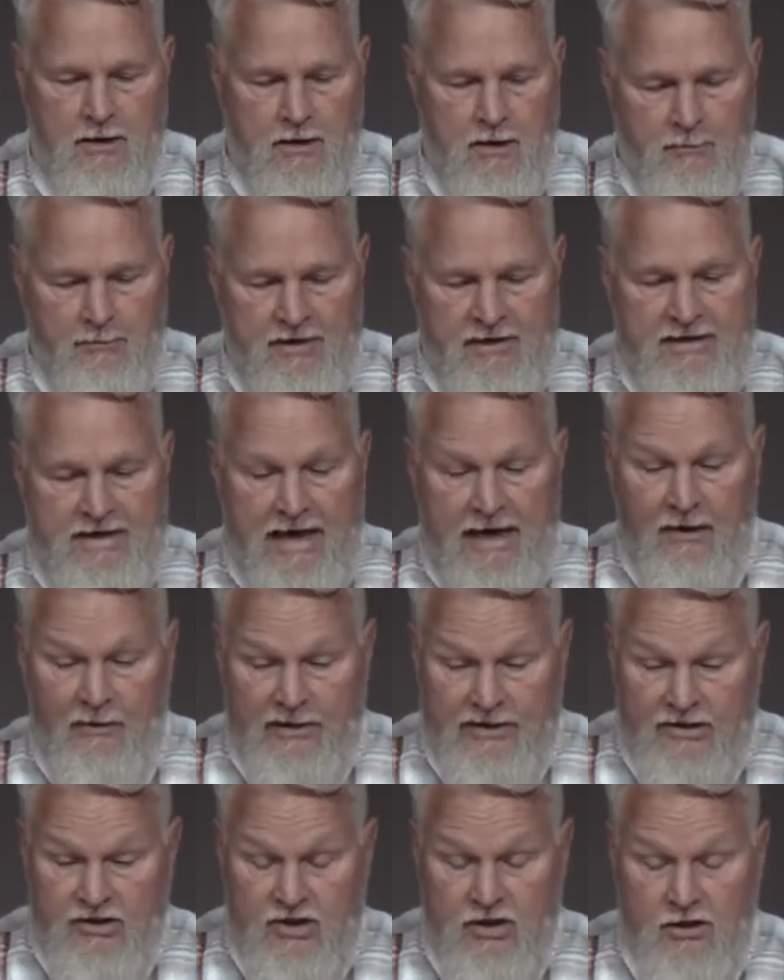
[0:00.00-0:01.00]
But now
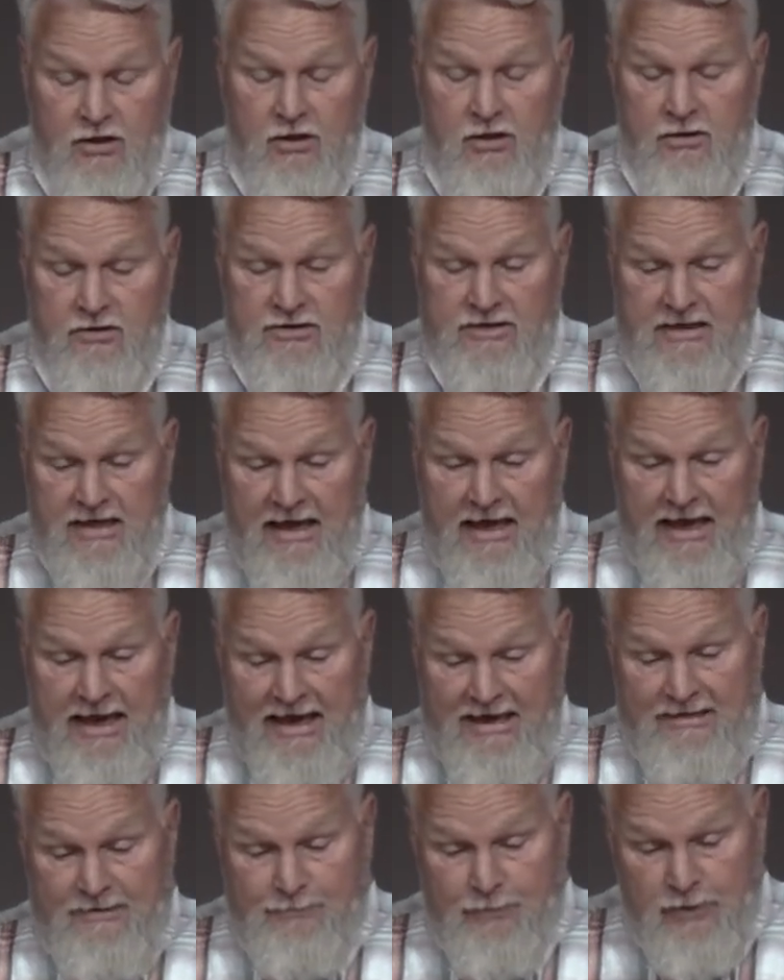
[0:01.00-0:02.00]
it turns
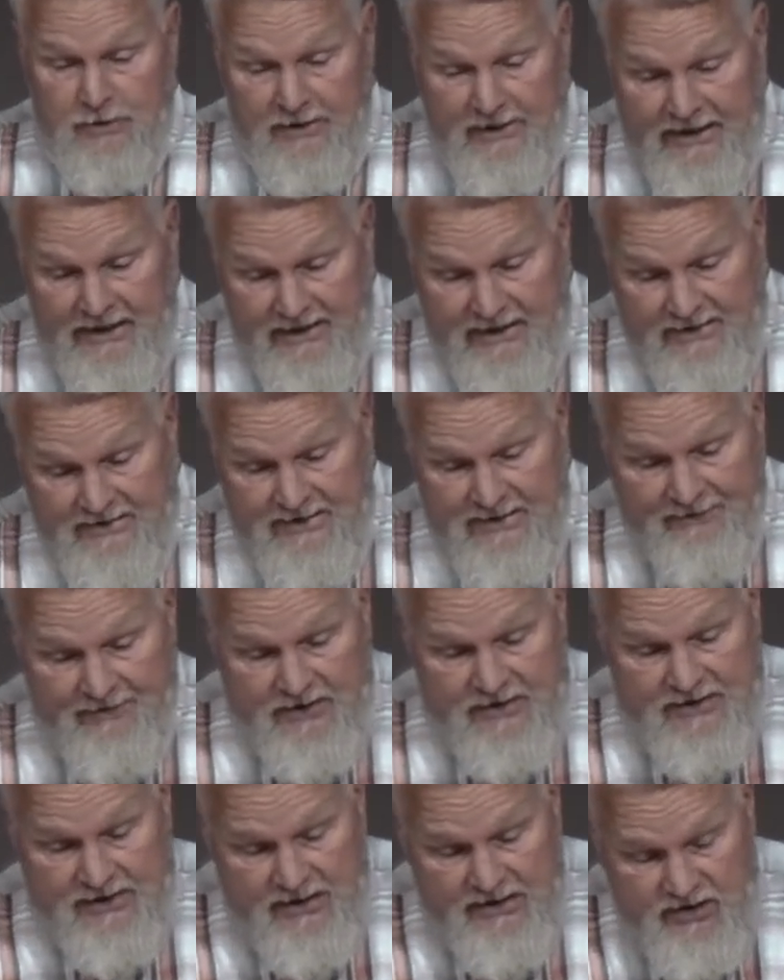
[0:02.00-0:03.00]
as please give
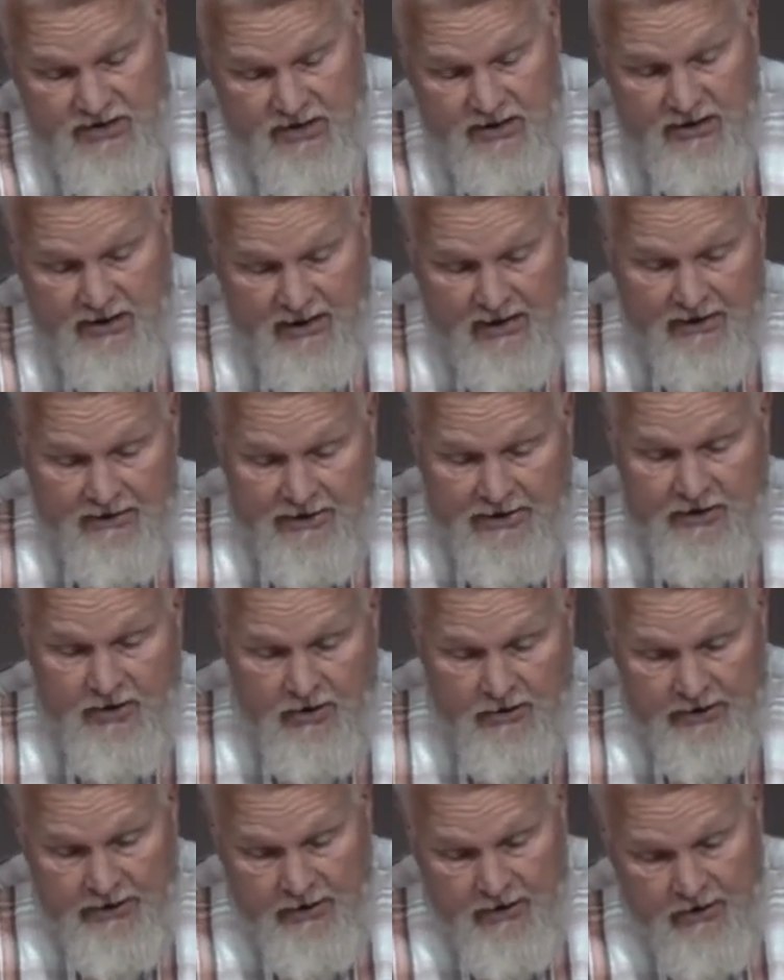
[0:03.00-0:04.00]
attention, let
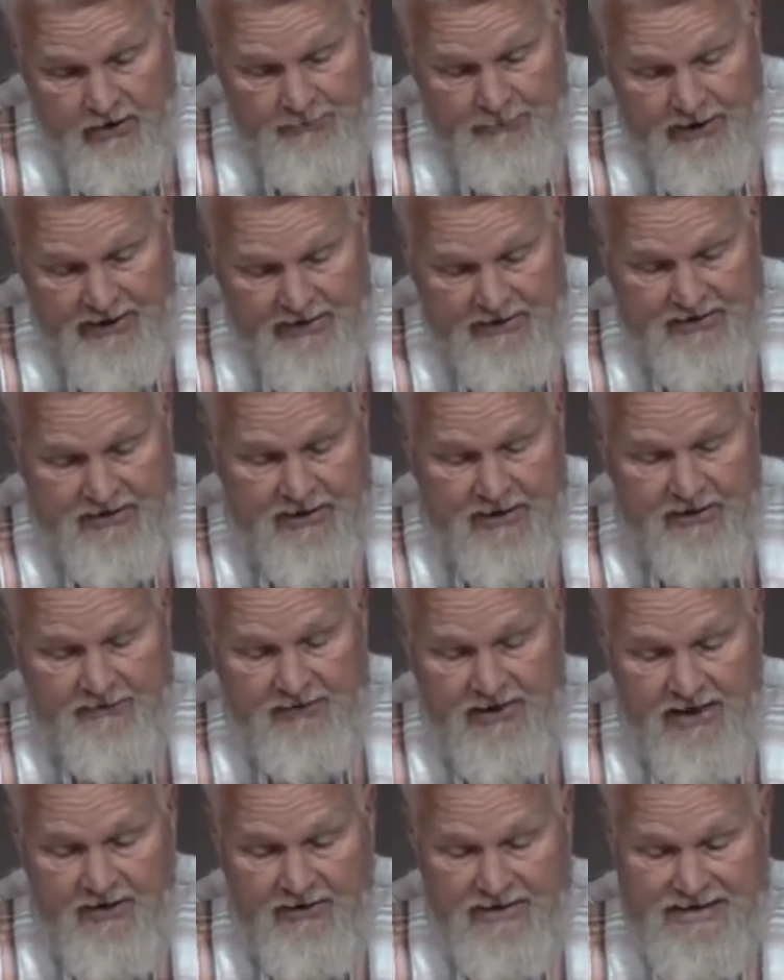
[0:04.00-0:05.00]
your ear be
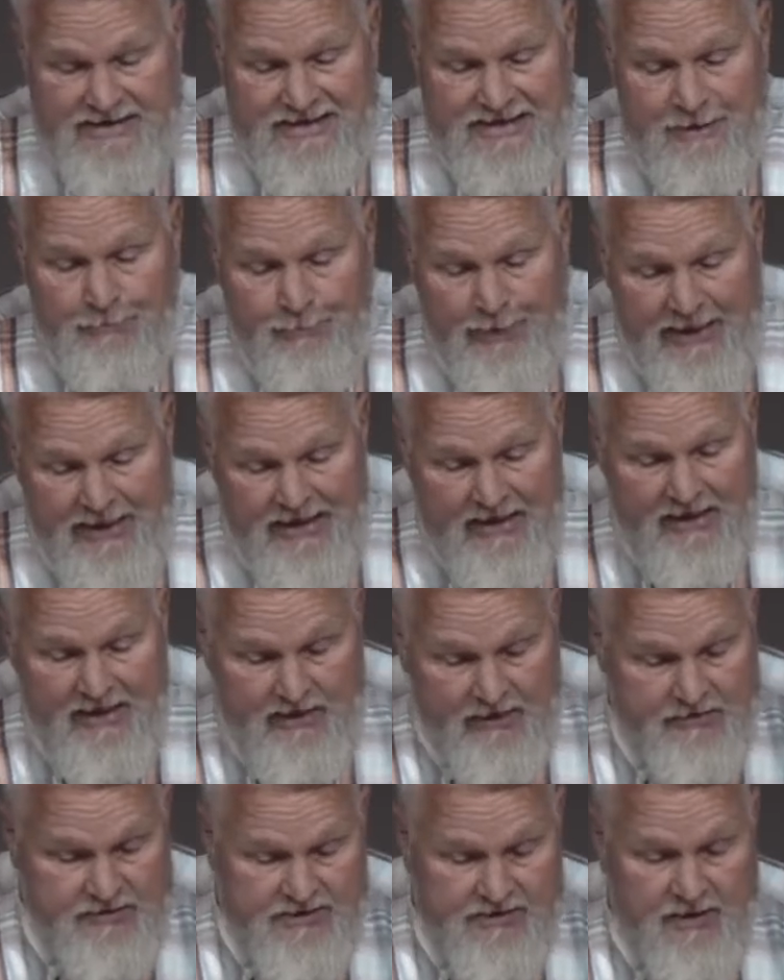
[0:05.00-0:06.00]
attentive. Now it's
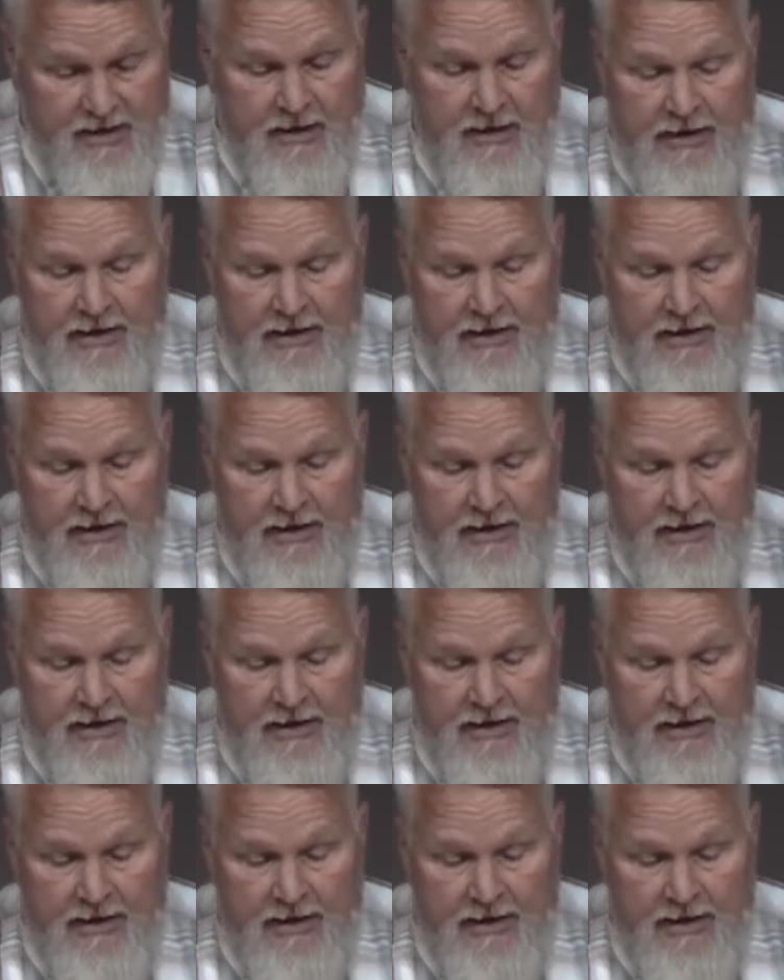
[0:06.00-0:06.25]
dependence.